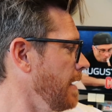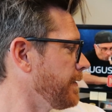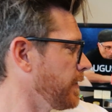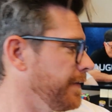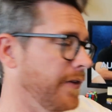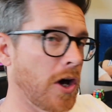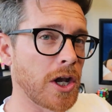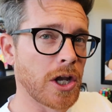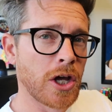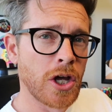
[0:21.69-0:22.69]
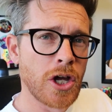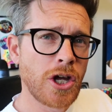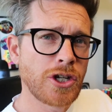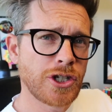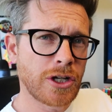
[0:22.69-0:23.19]
ever fun
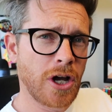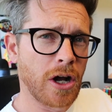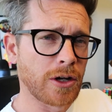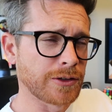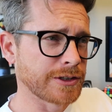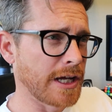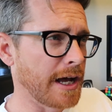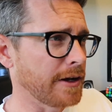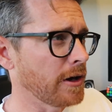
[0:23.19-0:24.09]
Chicago Stack.